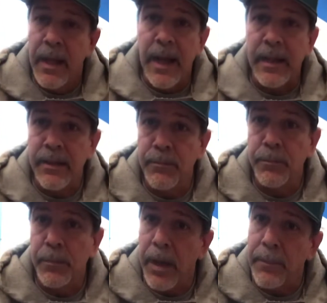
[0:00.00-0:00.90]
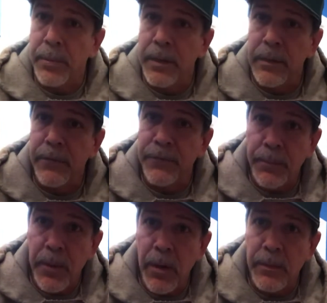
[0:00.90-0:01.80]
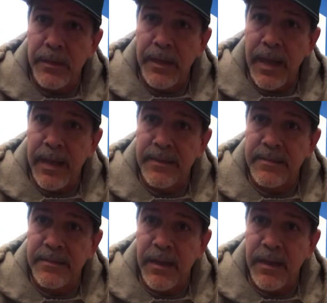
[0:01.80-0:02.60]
I can play a little football with the guys